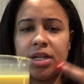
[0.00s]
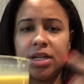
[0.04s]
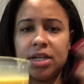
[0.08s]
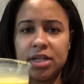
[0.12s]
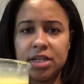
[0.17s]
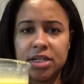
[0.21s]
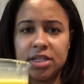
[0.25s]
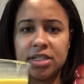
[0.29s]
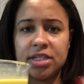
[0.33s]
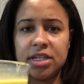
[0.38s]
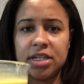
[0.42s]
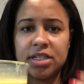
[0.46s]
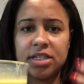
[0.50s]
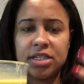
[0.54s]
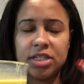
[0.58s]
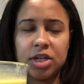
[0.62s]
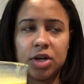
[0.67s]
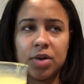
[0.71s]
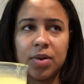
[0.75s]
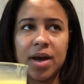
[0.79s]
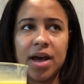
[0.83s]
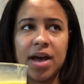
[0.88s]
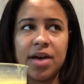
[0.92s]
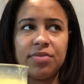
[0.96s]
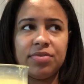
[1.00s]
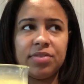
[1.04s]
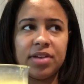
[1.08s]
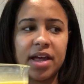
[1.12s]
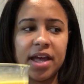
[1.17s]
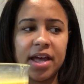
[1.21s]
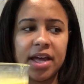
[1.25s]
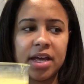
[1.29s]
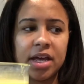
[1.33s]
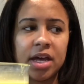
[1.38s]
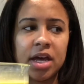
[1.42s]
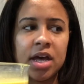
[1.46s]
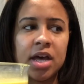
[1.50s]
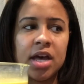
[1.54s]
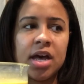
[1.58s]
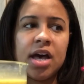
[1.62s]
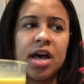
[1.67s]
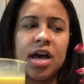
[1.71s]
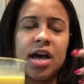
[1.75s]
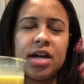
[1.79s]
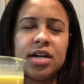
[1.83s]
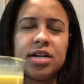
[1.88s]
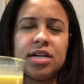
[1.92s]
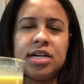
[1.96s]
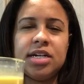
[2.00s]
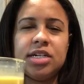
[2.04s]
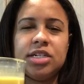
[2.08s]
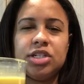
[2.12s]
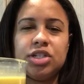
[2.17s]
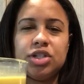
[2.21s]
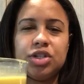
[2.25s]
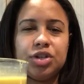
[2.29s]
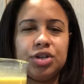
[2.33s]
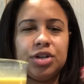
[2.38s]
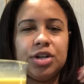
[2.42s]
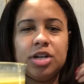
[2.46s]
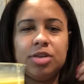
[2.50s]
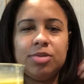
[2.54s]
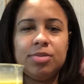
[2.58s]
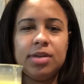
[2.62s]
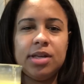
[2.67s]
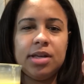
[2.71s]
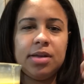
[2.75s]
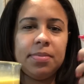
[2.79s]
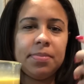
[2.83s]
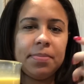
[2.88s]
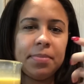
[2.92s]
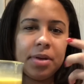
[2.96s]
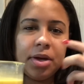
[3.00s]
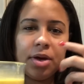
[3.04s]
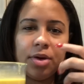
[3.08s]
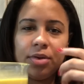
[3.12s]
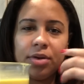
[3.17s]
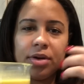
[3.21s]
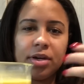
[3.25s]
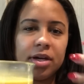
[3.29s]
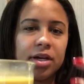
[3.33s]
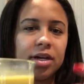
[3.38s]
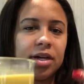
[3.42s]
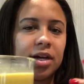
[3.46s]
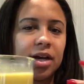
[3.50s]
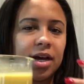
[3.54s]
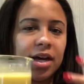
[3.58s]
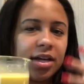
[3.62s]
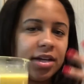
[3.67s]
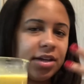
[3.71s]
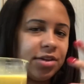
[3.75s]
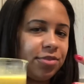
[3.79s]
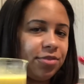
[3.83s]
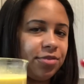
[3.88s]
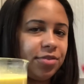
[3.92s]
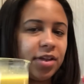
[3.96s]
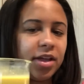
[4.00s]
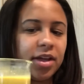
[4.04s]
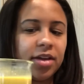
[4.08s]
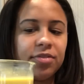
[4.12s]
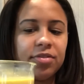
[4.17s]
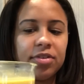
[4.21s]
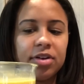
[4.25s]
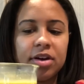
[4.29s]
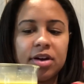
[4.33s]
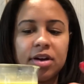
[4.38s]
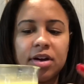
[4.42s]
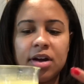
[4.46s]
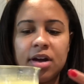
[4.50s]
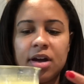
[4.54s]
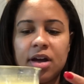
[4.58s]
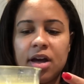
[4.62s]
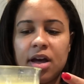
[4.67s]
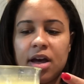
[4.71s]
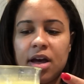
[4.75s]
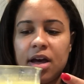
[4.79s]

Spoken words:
It is still have a nice creamy milk kind of flavor.